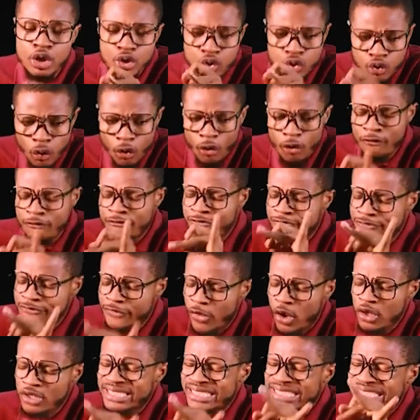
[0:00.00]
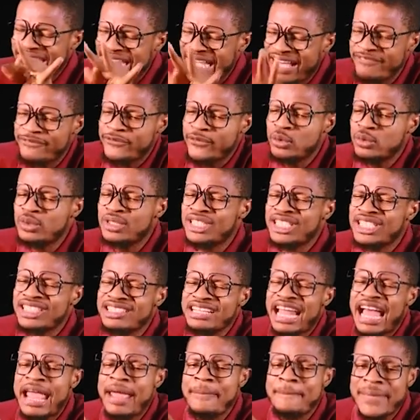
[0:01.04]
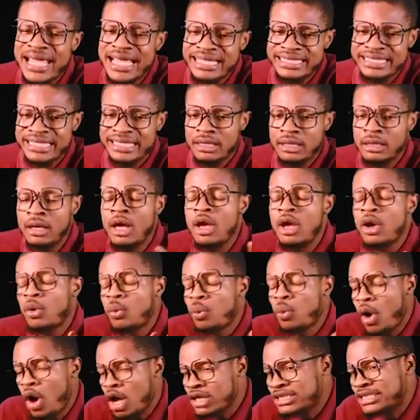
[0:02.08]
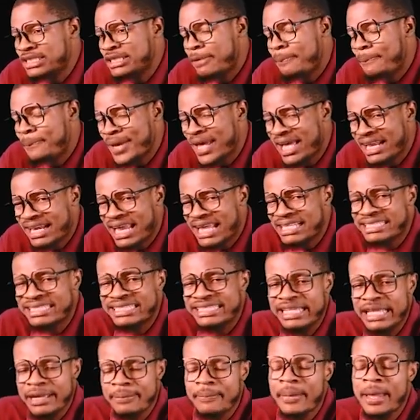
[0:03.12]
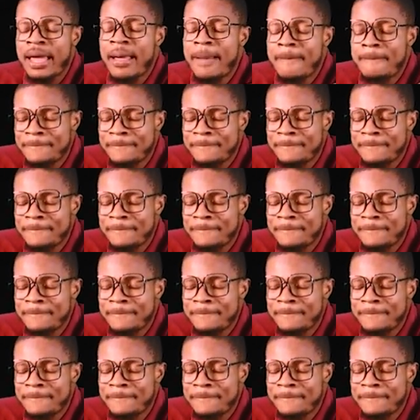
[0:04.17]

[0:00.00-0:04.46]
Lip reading: 2, 4, 7 trimethyl. What's the parent name?